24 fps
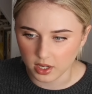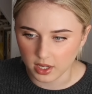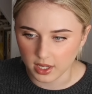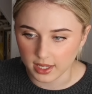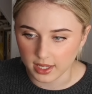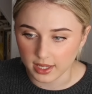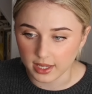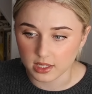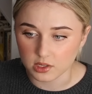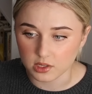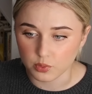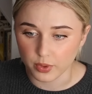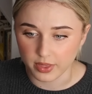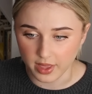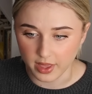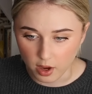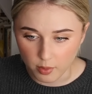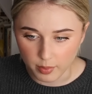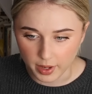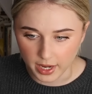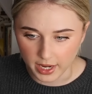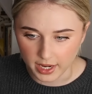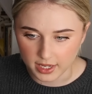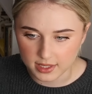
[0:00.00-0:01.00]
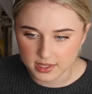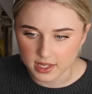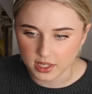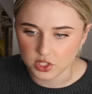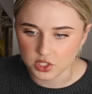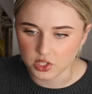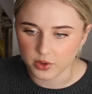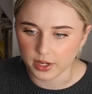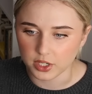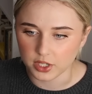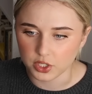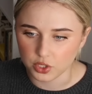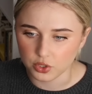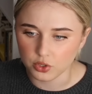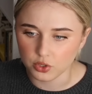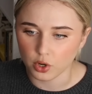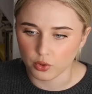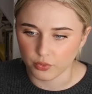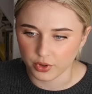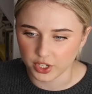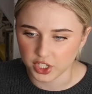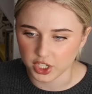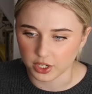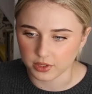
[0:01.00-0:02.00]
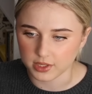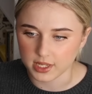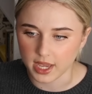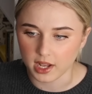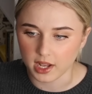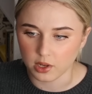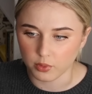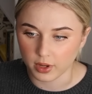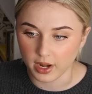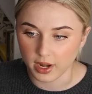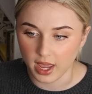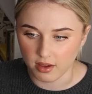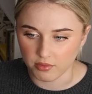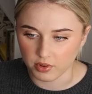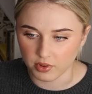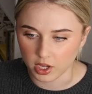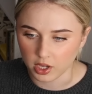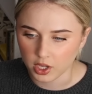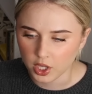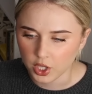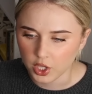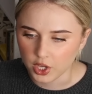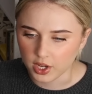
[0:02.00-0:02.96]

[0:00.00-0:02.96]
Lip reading: it is without bias, and so I do not reach out to anyone ever.